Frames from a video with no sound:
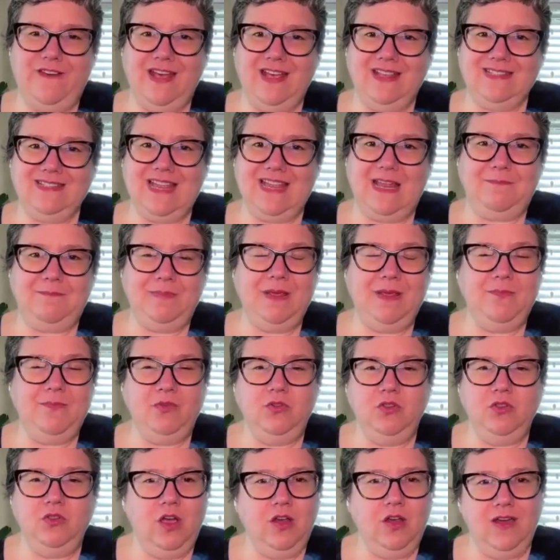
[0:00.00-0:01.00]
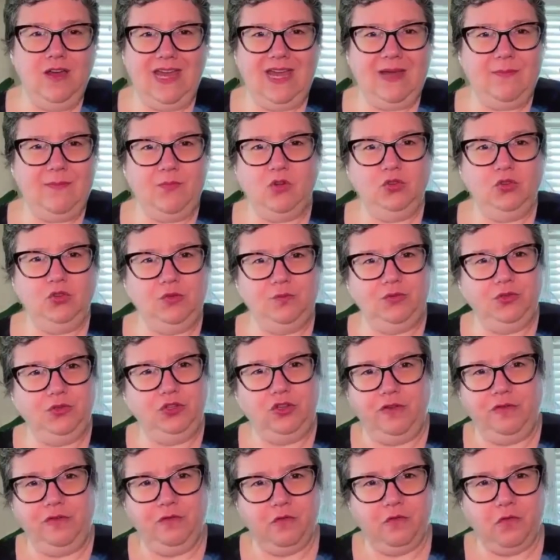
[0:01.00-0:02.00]
pretty fast that people are able
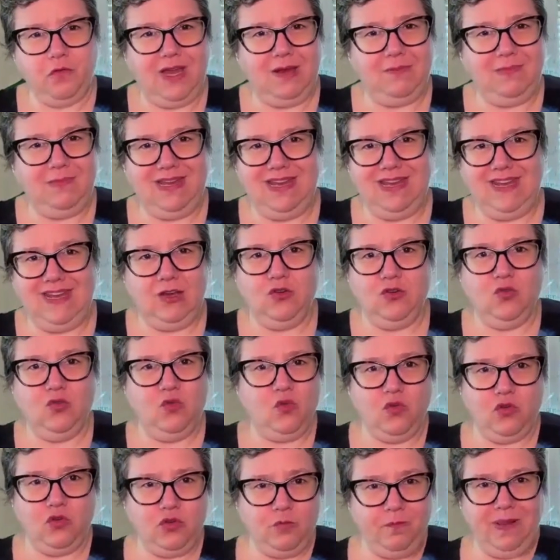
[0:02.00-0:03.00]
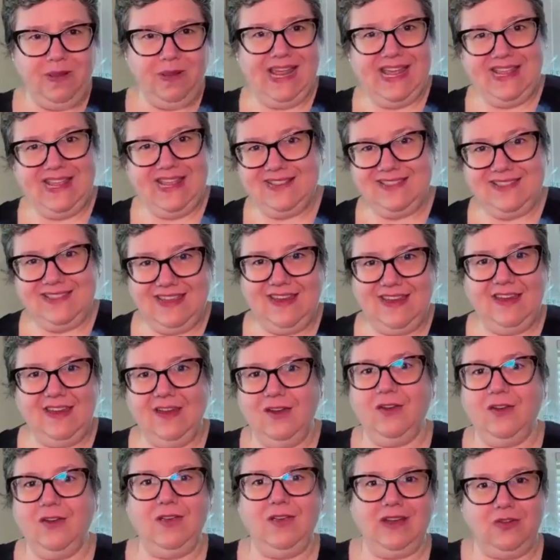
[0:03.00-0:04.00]
to put a frame here or a plant
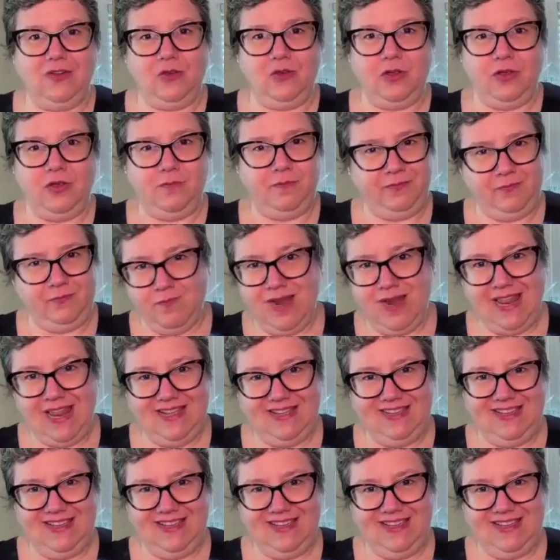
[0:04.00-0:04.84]
there and a